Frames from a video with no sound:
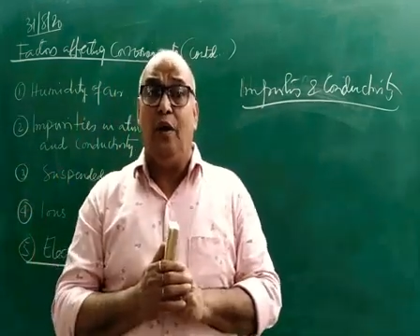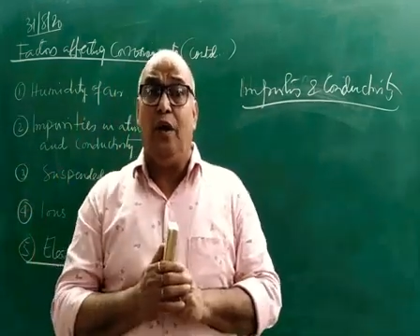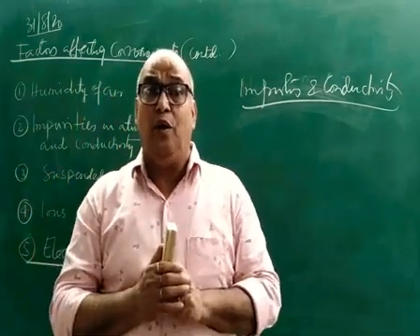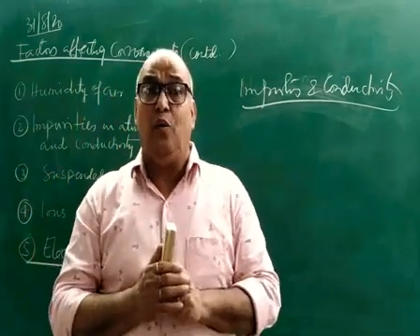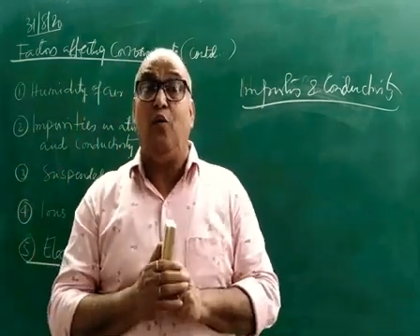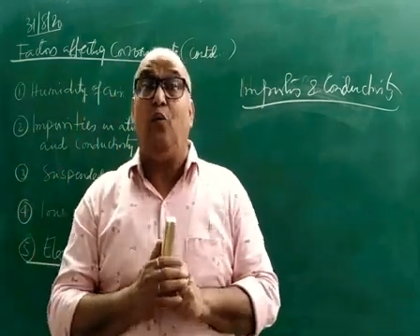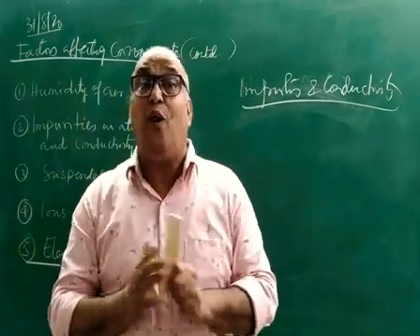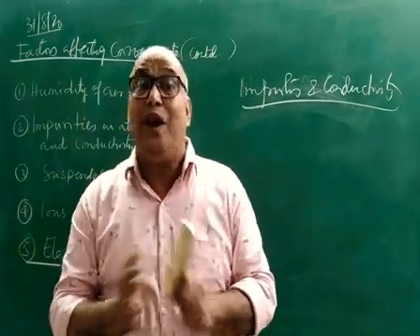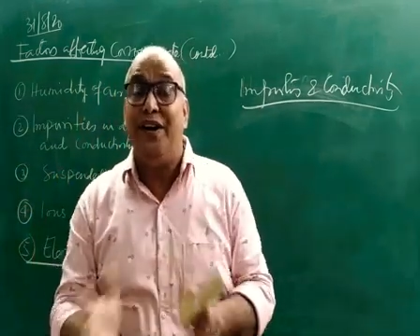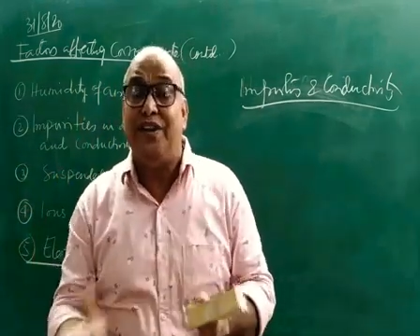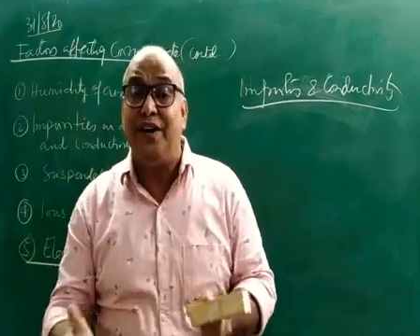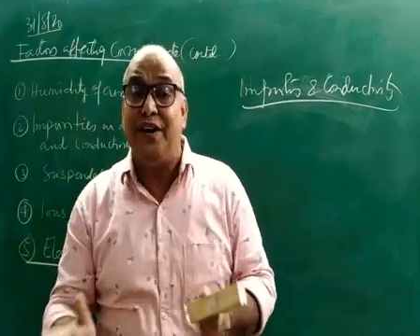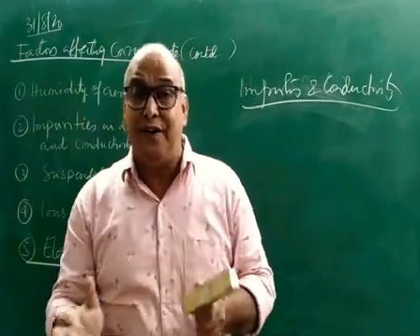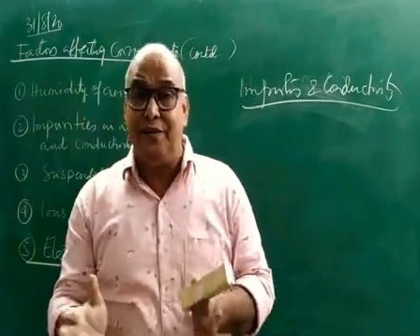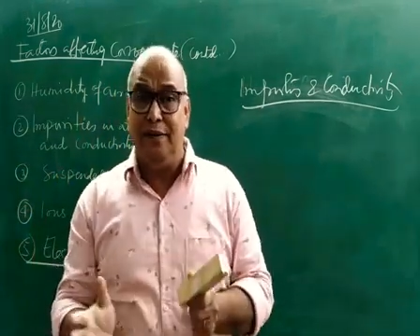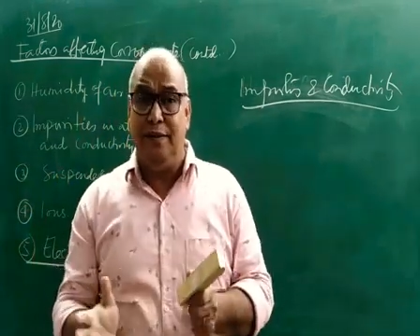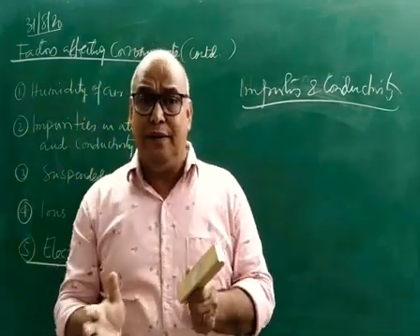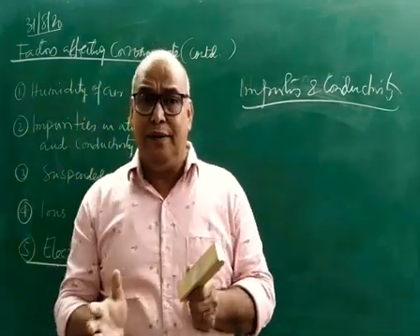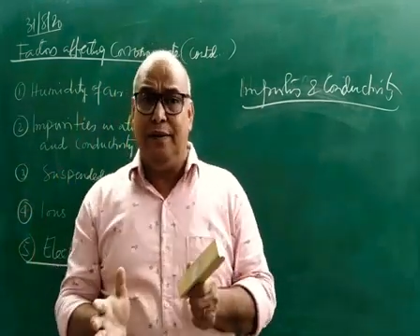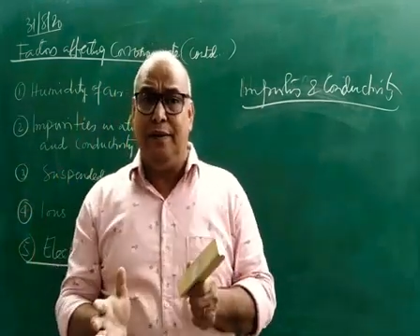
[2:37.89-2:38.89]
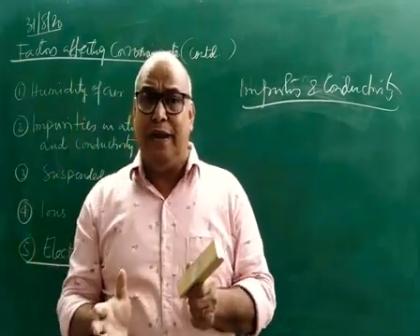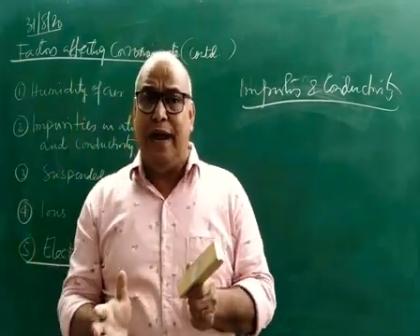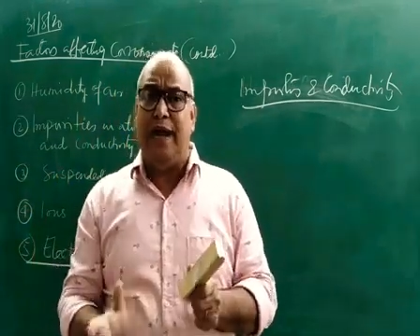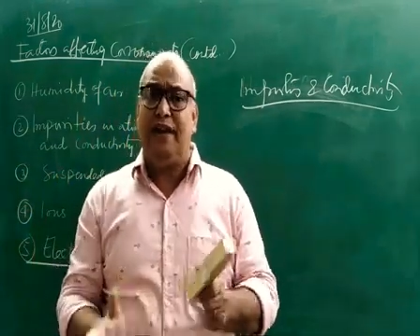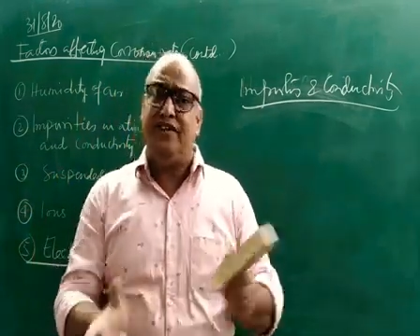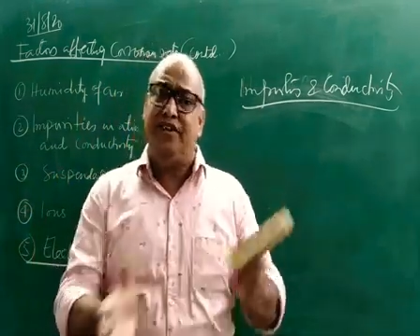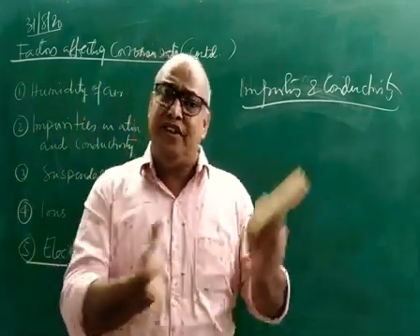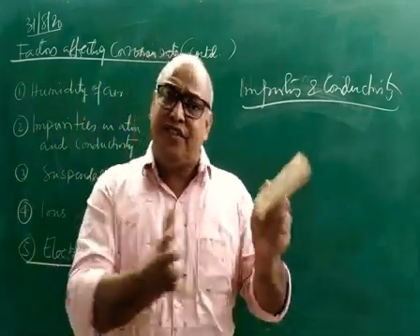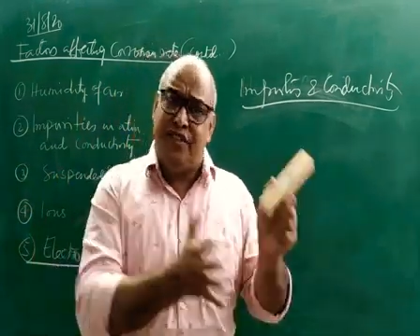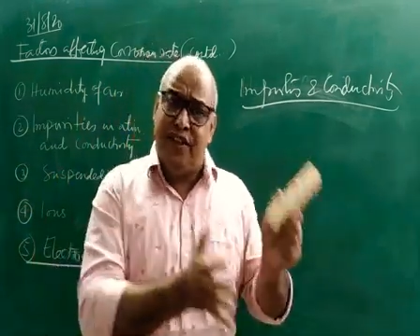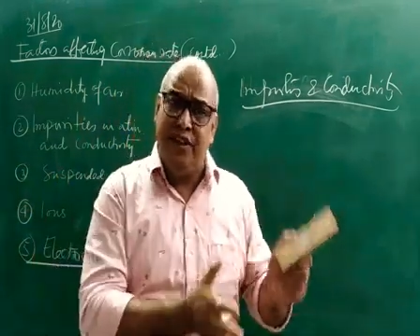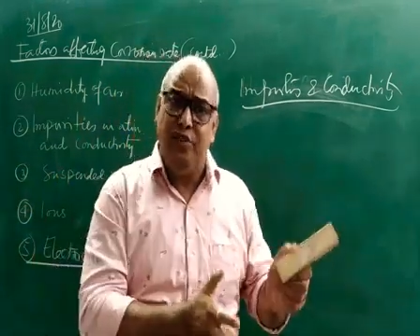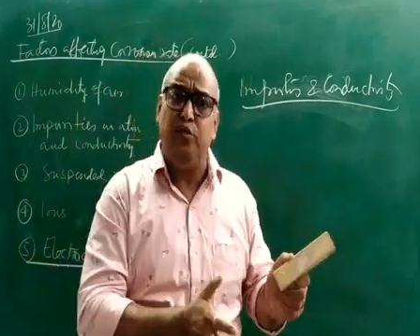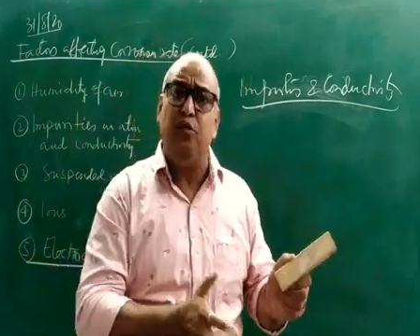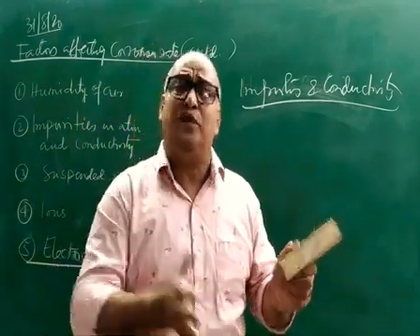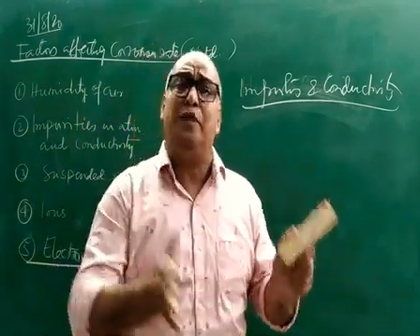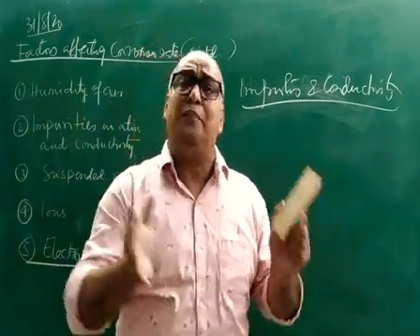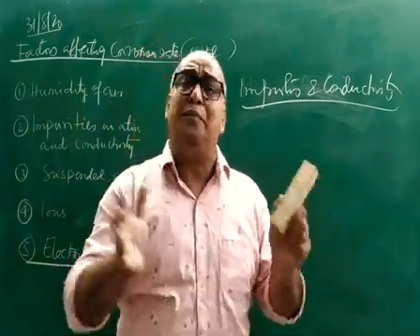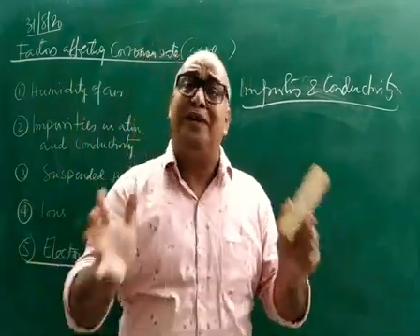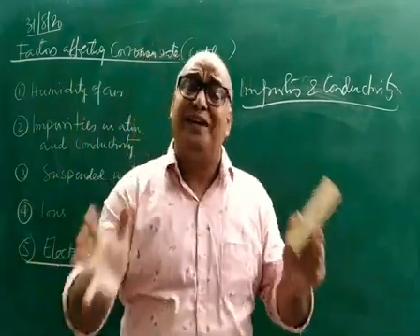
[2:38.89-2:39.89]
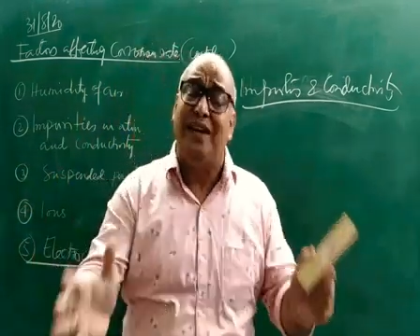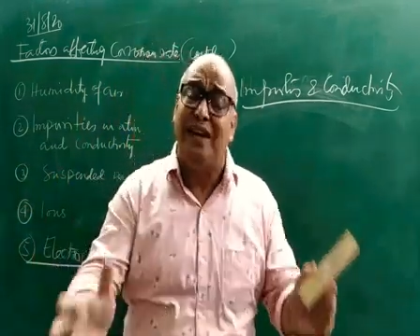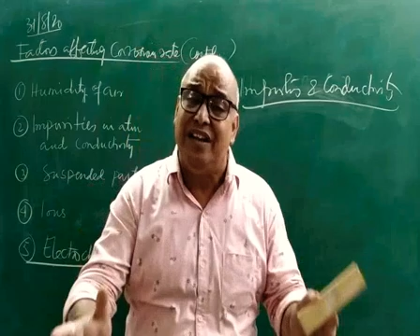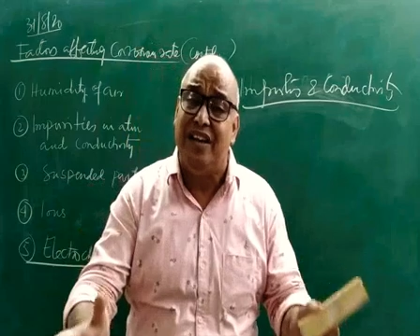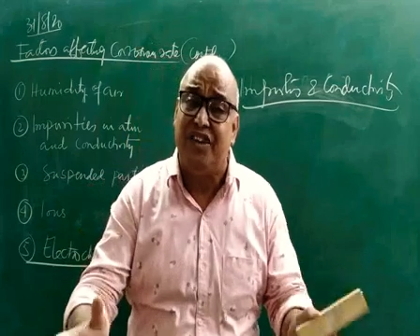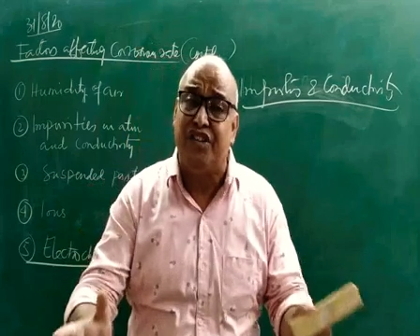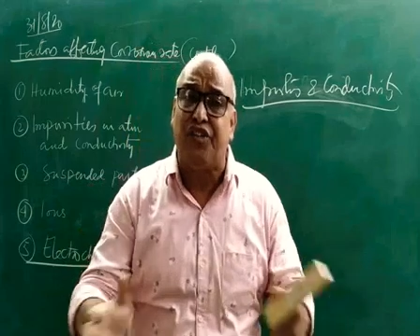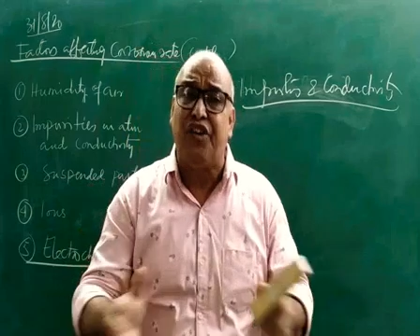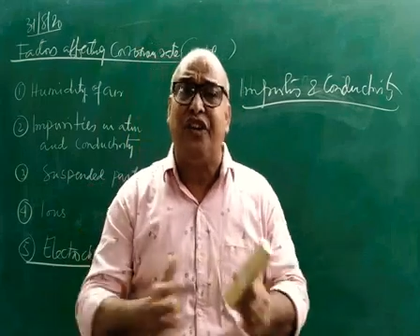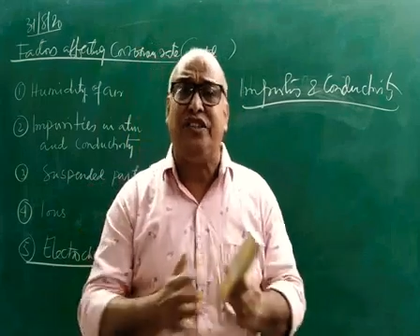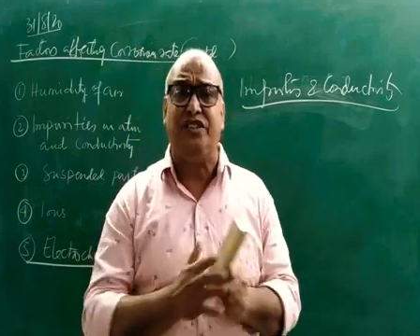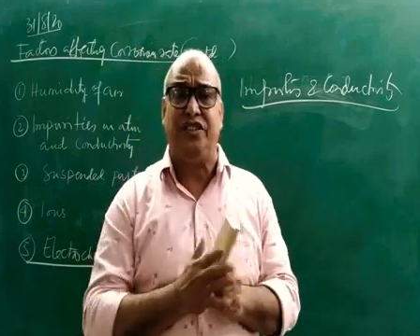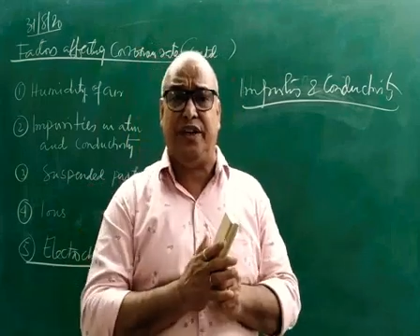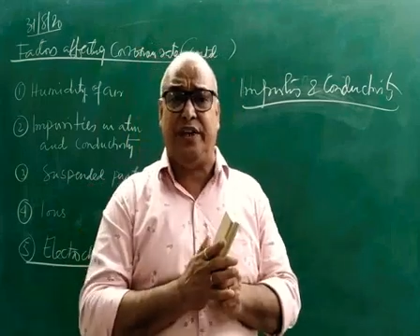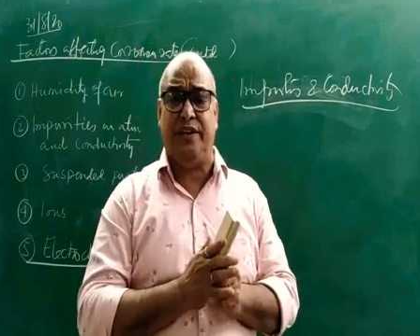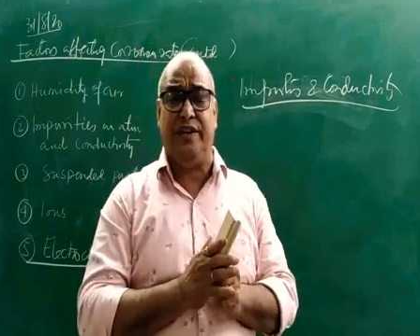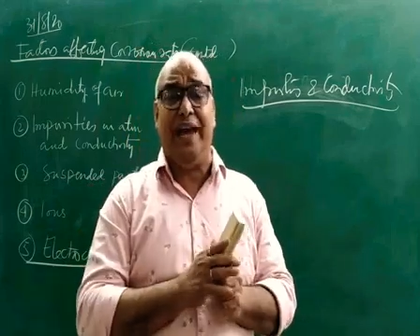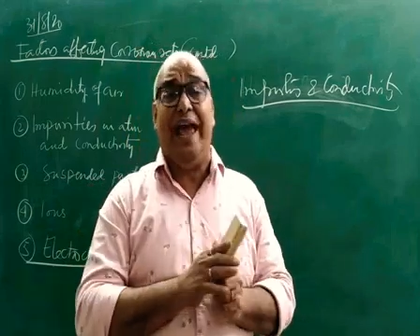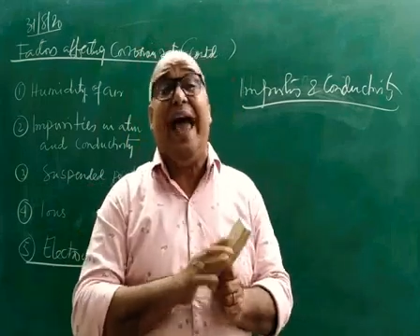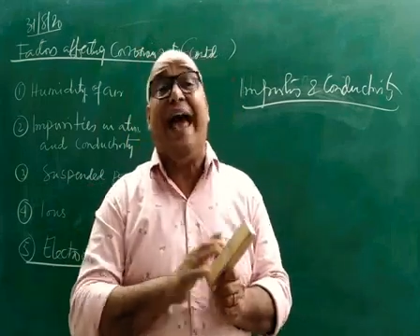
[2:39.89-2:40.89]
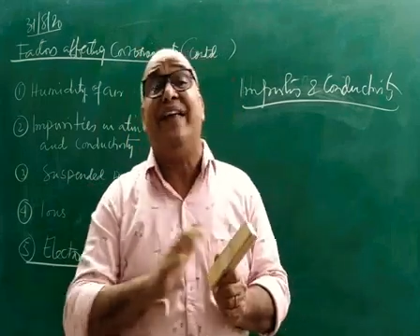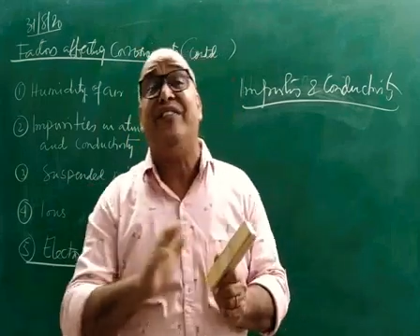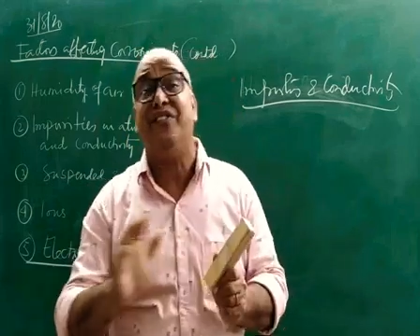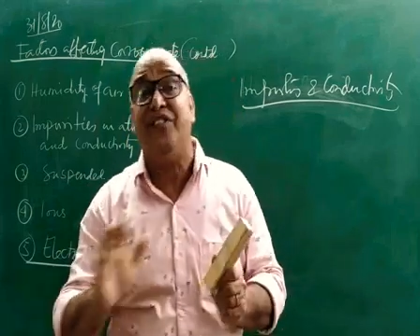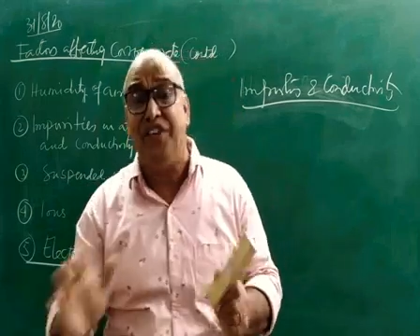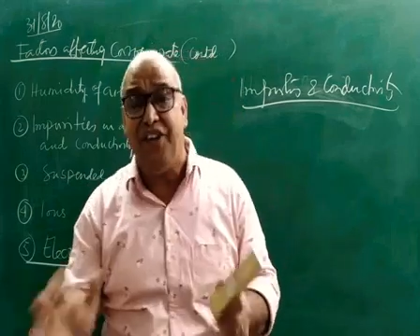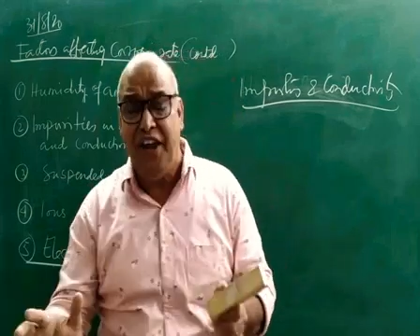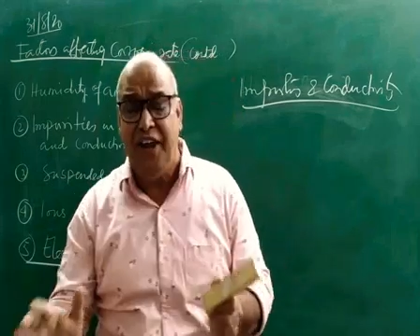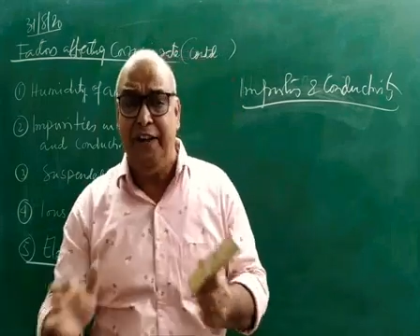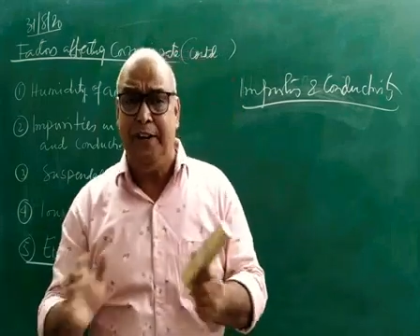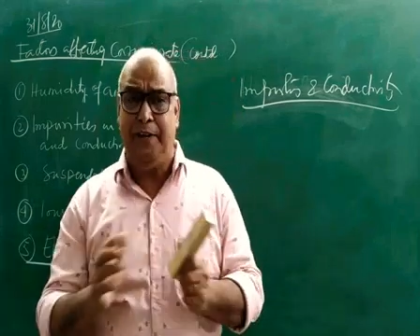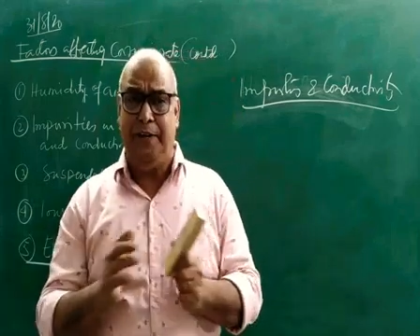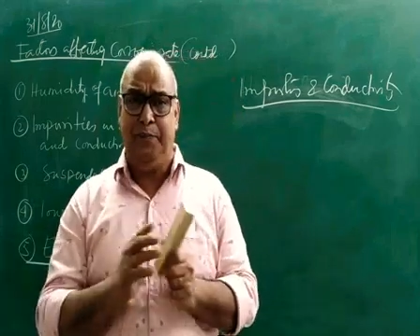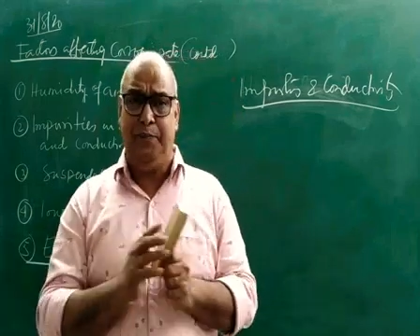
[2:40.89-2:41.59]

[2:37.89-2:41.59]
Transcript: water adjacent to the metallic structure, acidic,